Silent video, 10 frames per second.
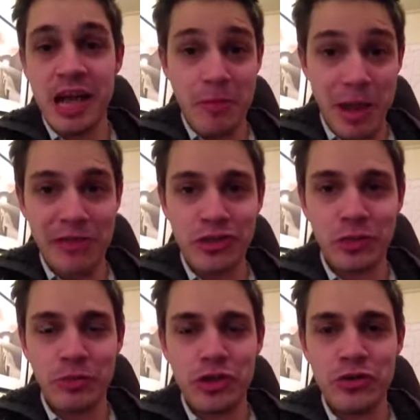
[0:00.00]
about this
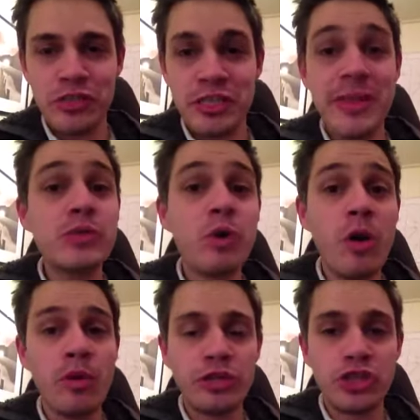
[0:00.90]
opportunity, and that's why I
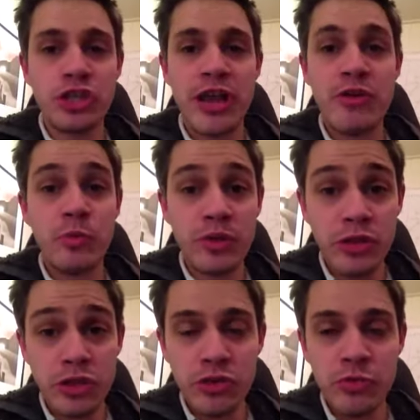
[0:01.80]
wanted to share it with
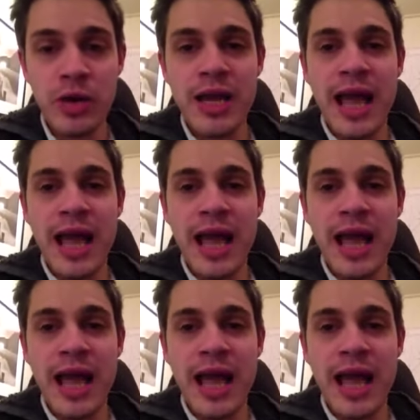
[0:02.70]
you